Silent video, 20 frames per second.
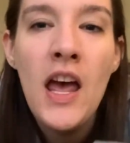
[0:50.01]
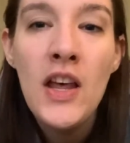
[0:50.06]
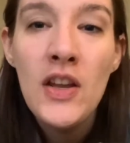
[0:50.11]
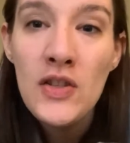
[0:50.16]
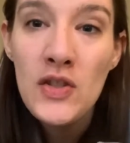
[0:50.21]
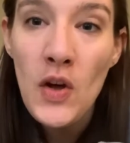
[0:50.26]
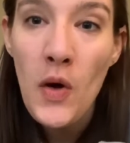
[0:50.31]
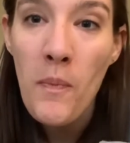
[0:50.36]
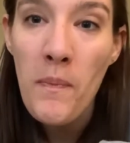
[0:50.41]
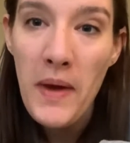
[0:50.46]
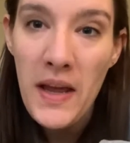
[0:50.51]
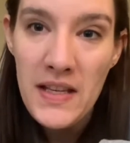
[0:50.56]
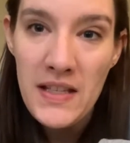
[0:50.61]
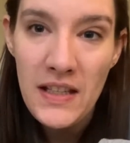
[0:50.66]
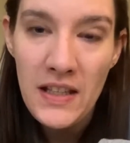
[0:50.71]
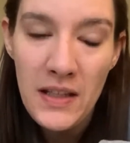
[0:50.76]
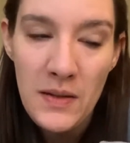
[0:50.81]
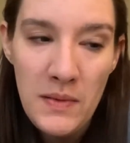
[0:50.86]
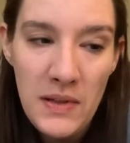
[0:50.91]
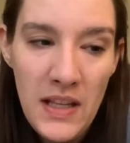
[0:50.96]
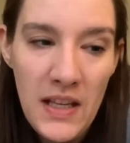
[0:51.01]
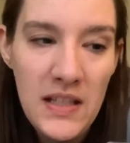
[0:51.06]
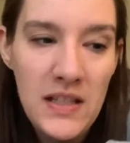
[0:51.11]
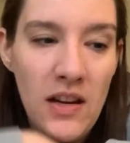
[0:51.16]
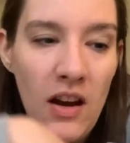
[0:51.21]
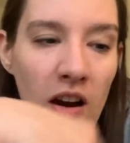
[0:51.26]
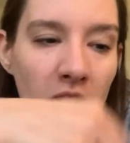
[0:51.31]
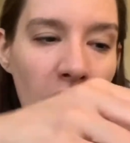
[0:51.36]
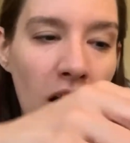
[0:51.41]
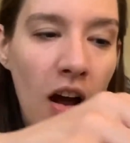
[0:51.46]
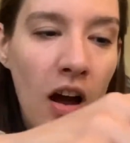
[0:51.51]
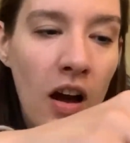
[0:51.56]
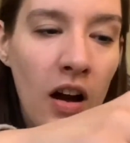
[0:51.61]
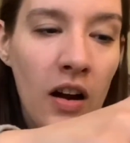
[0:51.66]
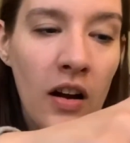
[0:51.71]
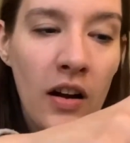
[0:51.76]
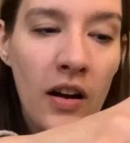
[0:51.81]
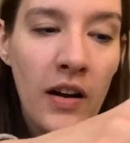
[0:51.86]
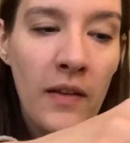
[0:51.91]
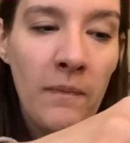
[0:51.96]
So basically what these
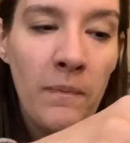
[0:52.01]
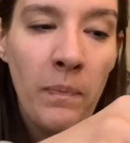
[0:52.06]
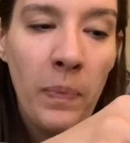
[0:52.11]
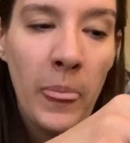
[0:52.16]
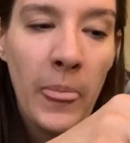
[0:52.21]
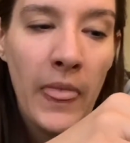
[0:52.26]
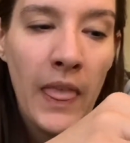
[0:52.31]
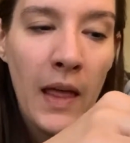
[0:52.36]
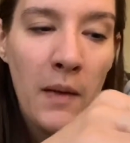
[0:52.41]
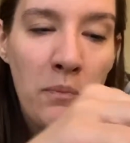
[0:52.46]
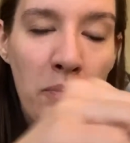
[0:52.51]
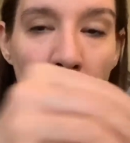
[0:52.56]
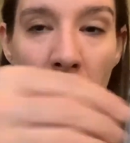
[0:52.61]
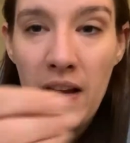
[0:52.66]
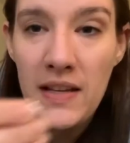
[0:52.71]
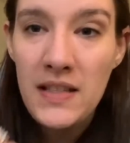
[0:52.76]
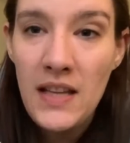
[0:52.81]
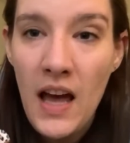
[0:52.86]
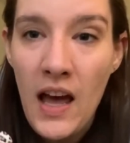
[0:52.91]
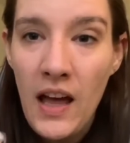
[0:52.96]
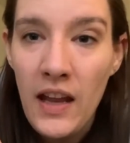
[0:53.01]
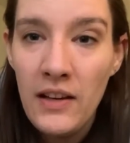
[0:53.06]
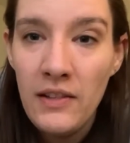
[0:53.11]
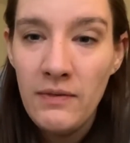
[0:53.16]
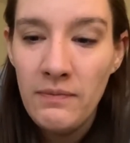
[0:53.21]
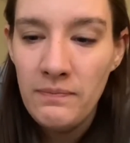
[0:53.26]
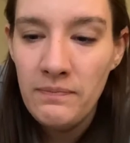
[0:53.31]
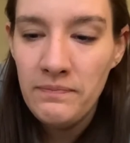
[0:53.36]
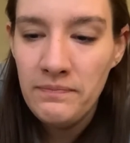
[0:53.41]
are press on,